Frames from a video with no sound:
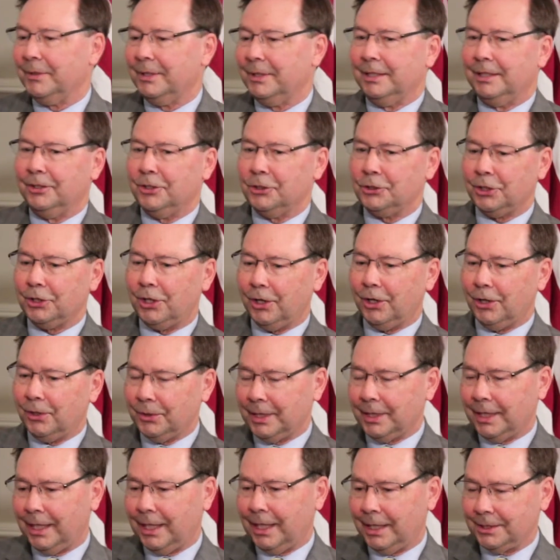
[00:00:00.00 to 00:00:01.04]
There's all
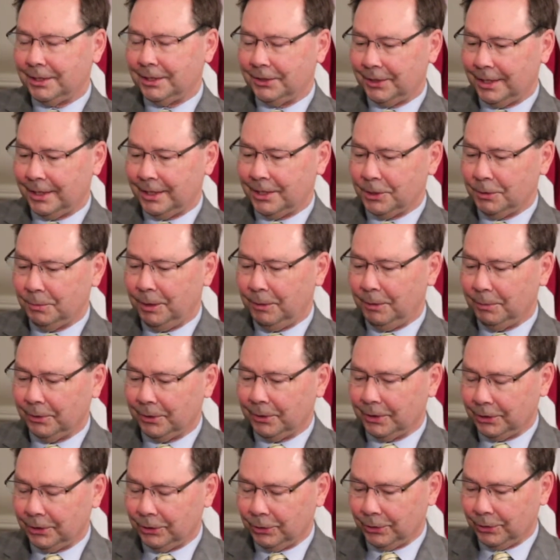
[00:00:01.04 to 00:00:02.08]
kinds of things people
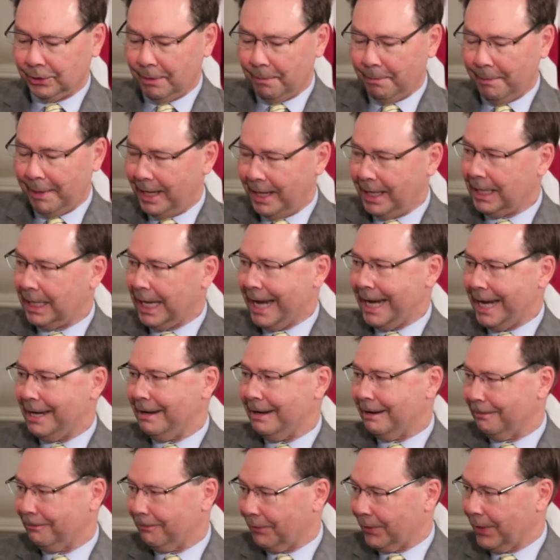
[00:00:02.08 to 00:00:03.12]
can do to make a
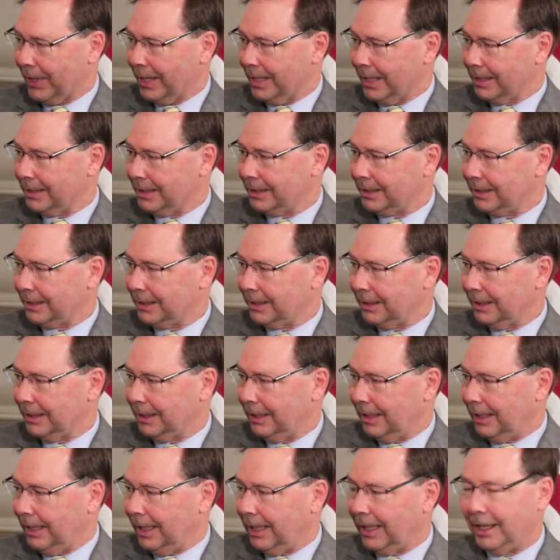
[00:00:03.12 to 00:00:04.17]
difference,
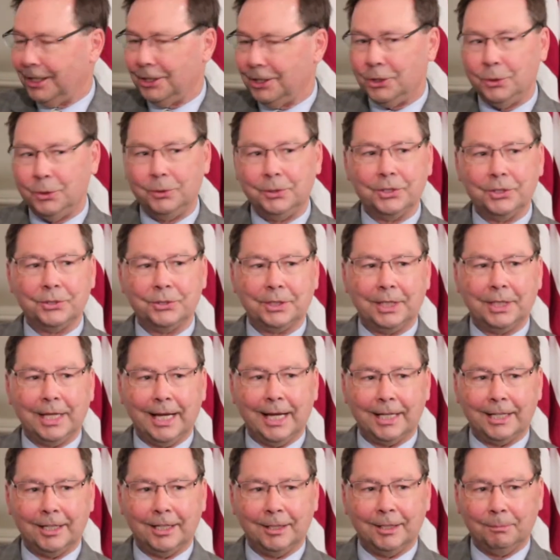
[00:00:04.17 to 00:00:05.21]
and you just
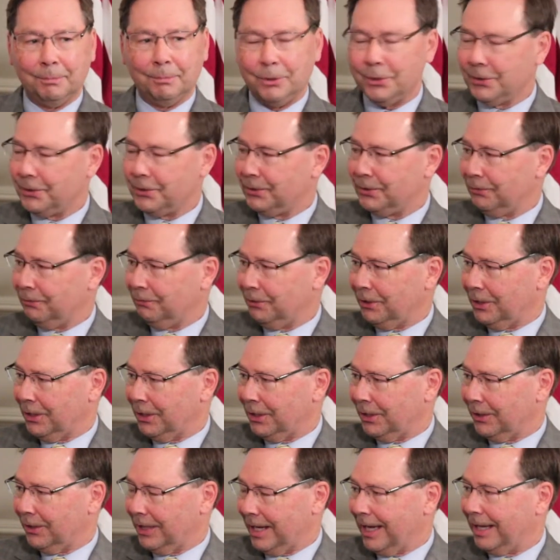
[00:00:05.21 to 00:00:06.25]
gotta
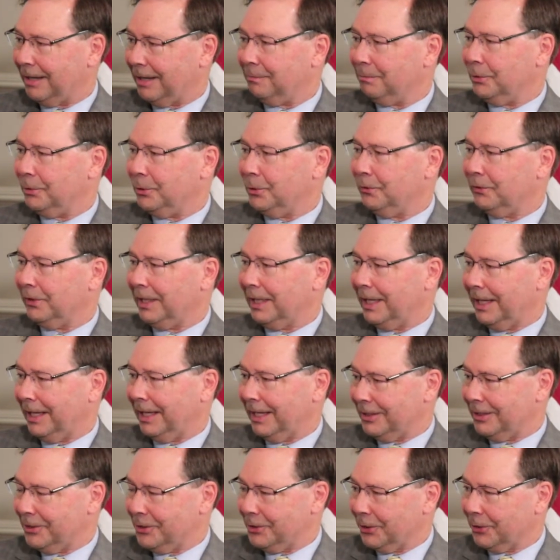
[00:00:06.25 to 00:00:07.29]
persevere and move
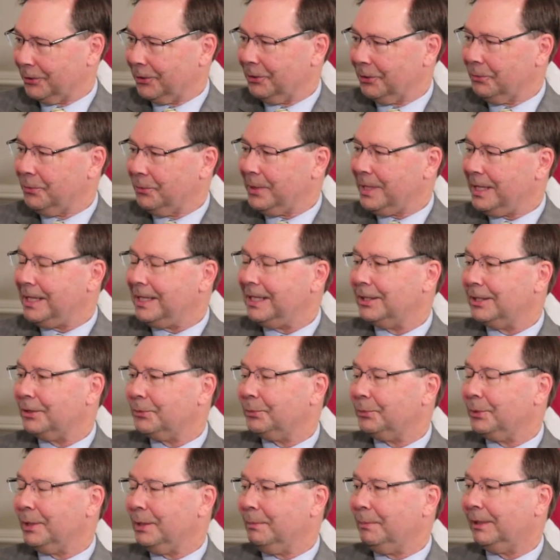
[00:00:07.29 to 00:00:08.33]
ahead so that we
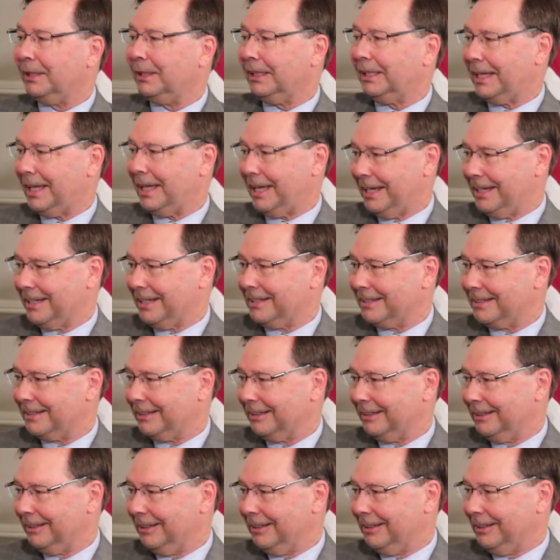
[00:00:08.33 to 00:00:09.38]
can replace
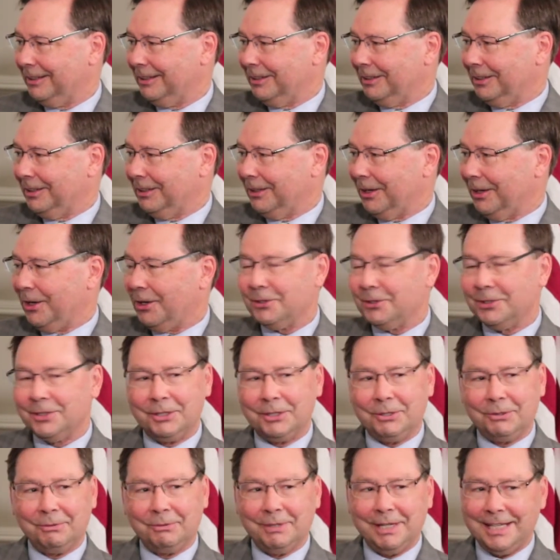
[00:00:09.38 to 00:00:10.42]
all the
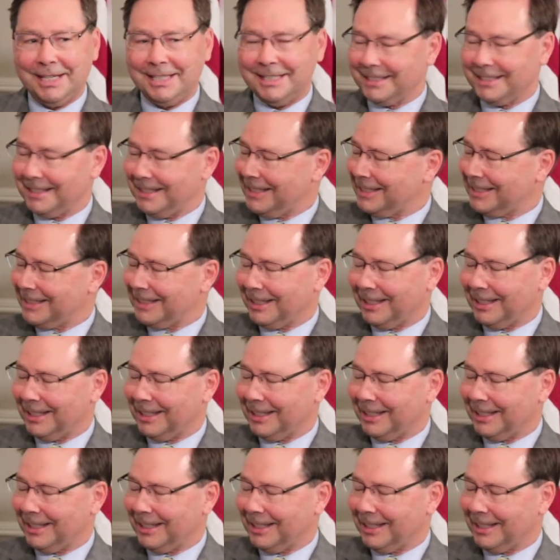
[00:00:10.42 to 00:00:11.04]
crazies that